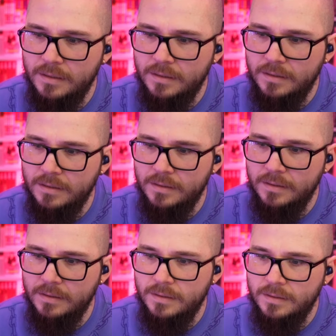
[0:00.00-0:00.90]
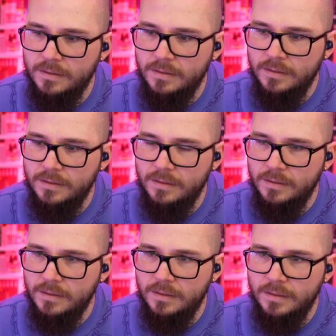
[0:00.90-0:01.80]

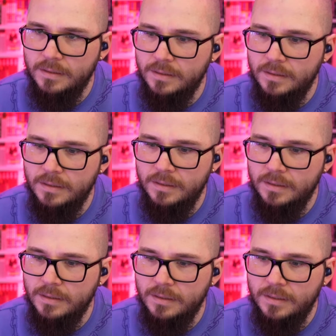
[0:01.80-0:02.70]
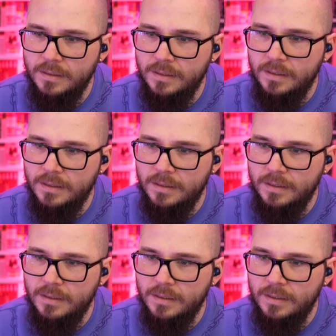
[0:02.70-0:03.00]
Nothing is said.